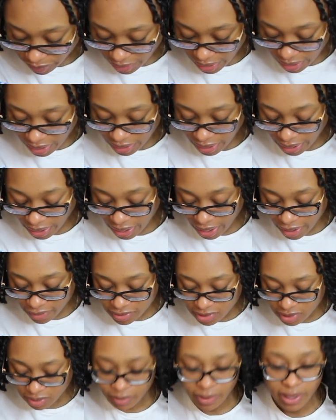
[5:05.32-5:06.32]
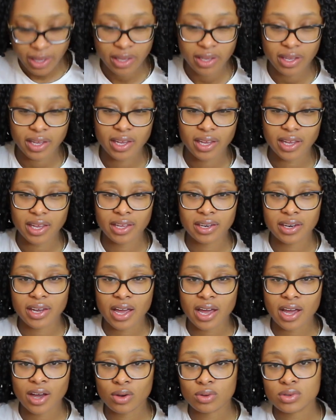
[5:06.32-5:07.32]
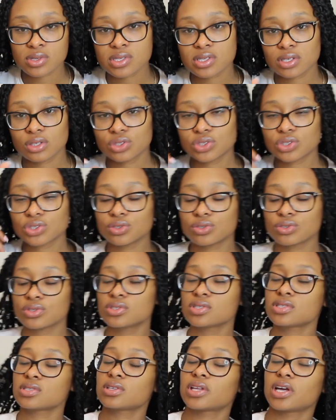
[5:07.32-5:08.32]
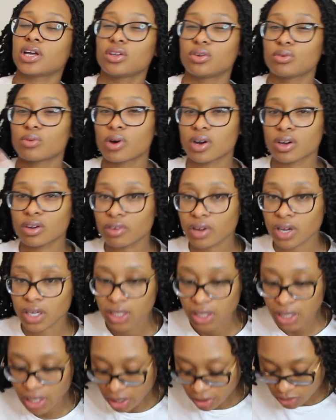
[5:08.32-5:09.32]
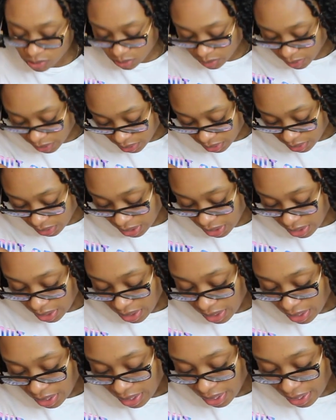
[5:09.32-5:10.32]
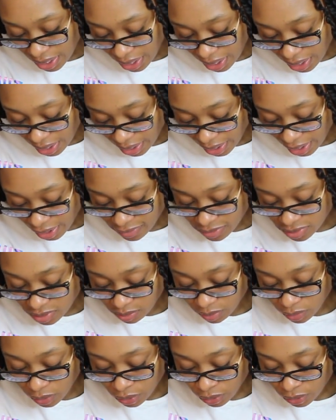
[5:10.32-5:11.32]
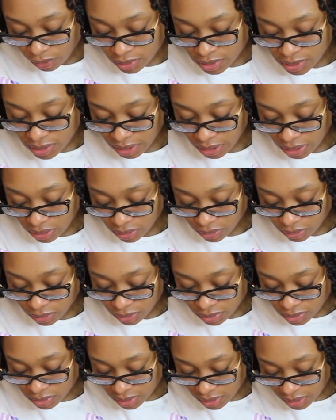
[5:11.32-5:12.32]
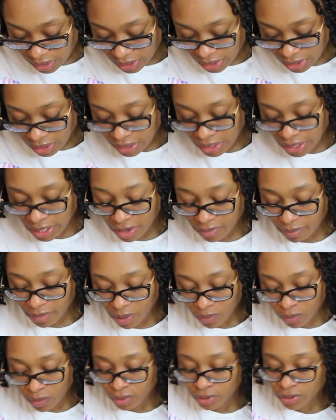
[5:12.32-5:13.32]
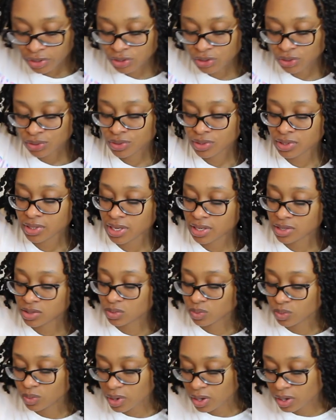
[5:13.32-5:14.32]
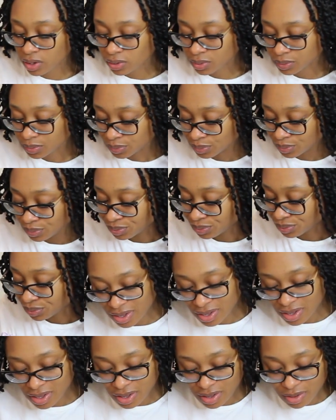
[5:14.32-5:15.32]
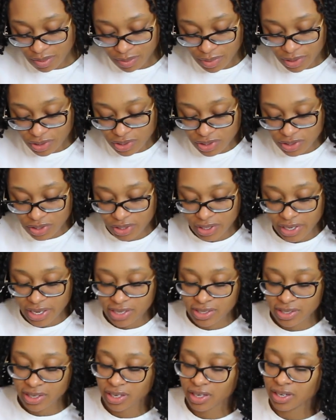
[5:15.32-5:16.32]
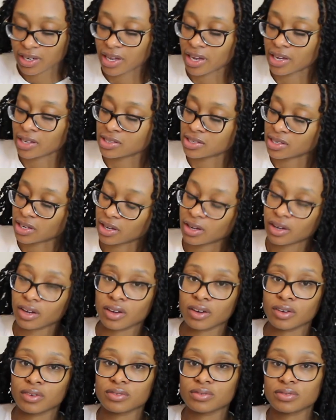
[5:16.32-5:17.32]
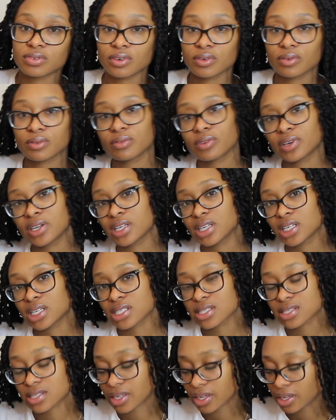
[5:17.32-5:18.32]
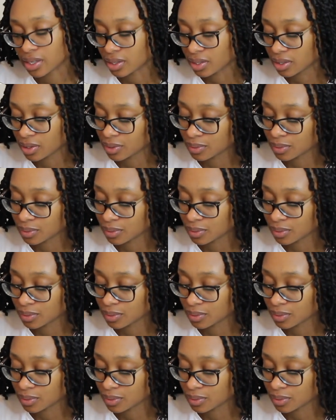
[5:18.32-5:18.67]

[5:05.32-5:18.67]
and I have some like in-house shoes that you walk around in the house with. I have some gold sandals, and I have my water shoes as well. but just so you guys get an idea of what it looks like.